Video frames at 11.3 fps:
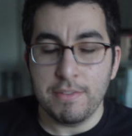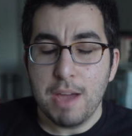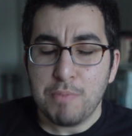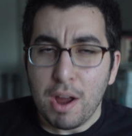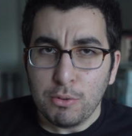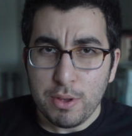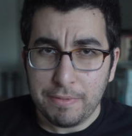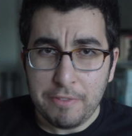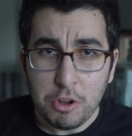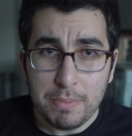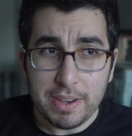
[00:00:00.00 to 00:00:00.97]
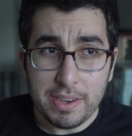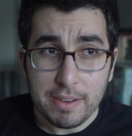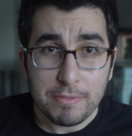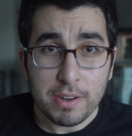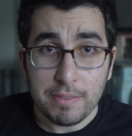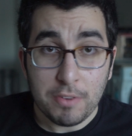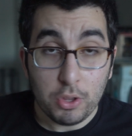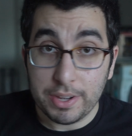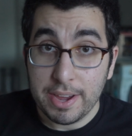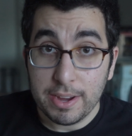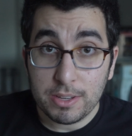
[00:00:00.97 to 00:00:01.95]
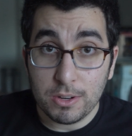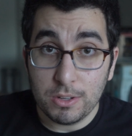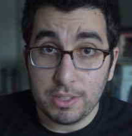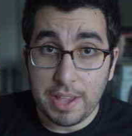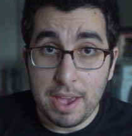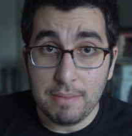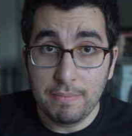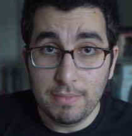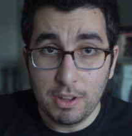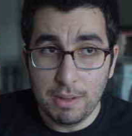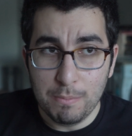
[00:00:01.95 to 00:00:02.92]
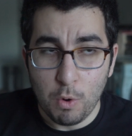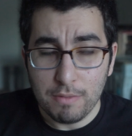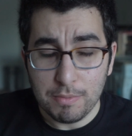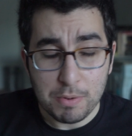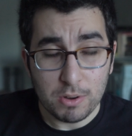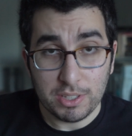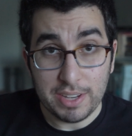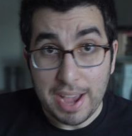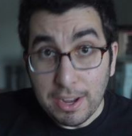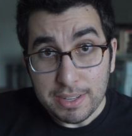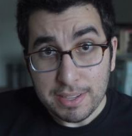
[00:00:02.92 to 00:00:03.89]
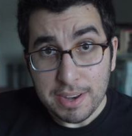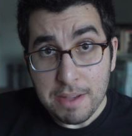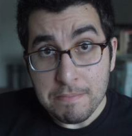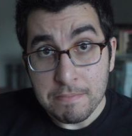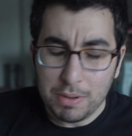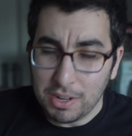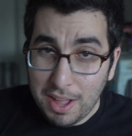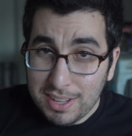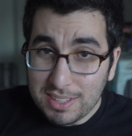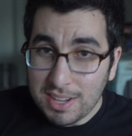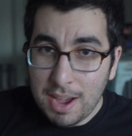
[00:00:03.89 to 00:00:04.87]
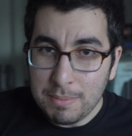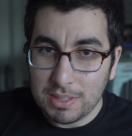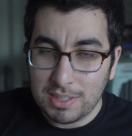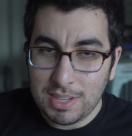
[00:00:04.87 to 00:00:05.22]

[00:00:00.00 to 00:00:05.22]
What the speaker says: I mean, I probably would feel a bit different if all the characters had more of a personality to them, but a lot of time it